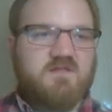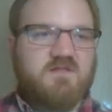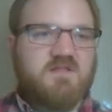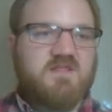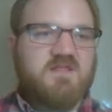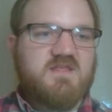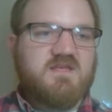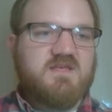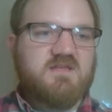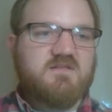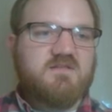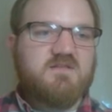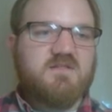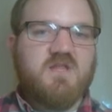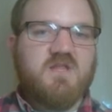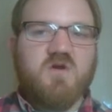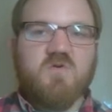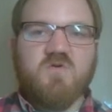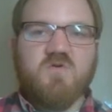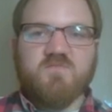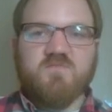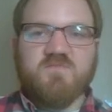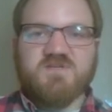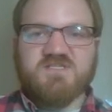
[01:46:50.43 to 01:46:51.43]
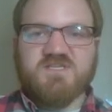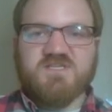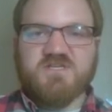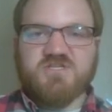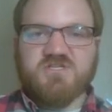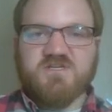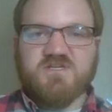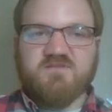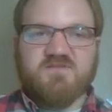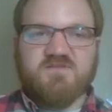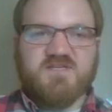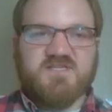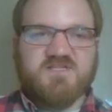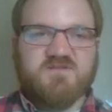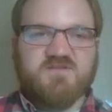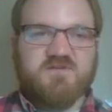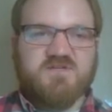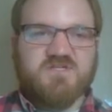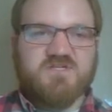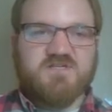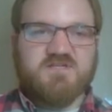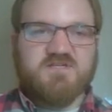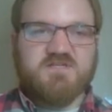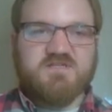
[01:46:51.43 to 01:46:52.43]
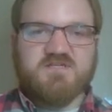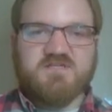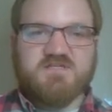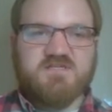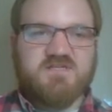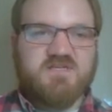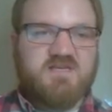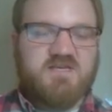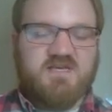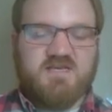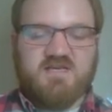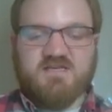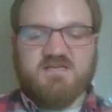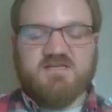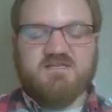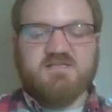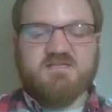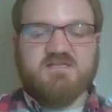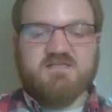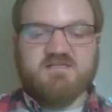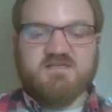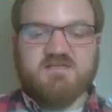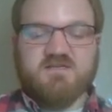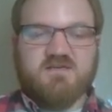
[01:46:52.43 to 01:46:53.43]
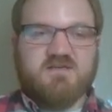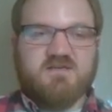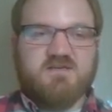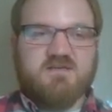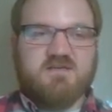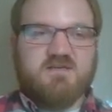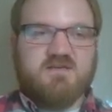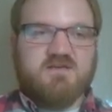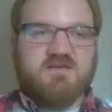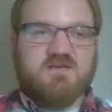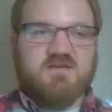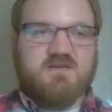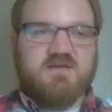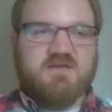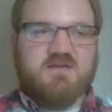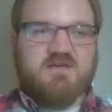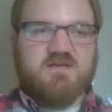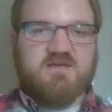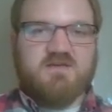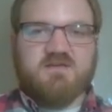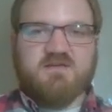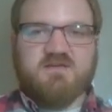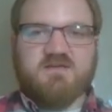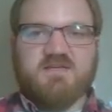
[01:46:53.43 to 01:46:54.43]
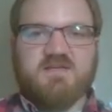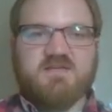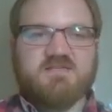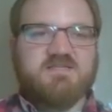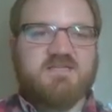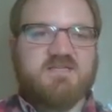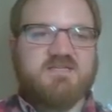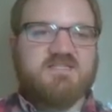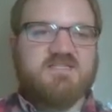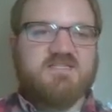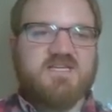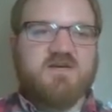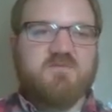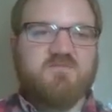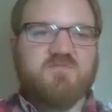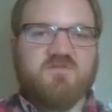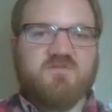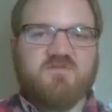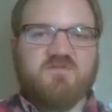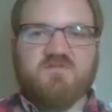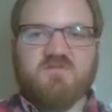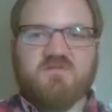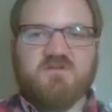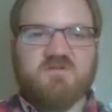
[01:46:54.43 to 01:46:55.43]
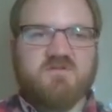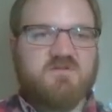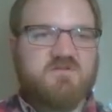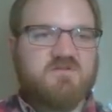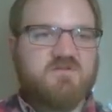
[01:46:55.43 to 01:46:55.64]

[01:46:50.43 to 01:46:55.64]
the lower position of these switches is the double